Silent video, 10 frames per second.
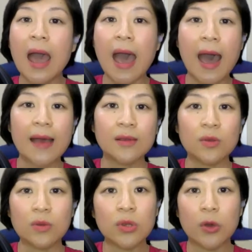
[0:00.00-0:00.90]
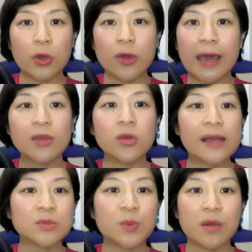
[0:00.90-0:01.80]
And you get to
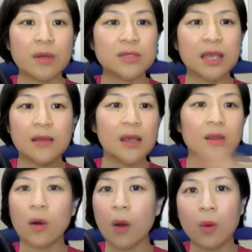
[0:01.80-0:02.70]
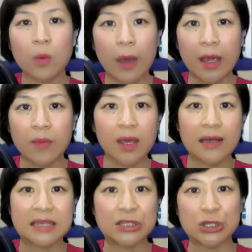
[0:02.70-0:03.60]
experience it in your own way
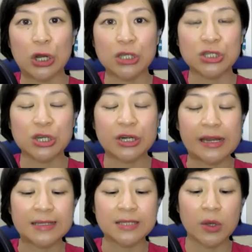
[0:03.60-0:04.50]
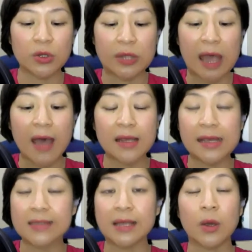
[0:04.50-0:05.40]
because it's your journey. So that
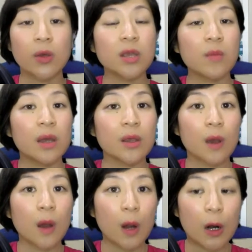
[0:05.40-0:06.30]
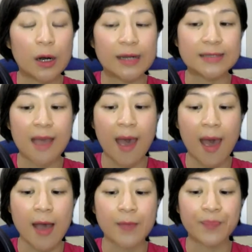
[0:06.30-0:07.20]
is an on-demand course.
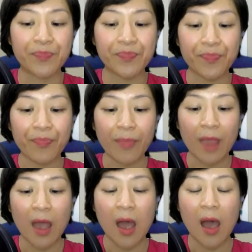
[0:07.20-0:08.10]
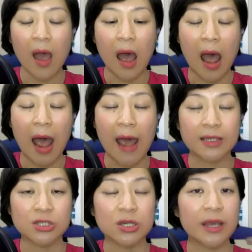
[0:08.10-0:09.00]
And I
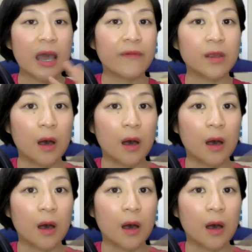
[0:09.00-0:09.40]
actually have it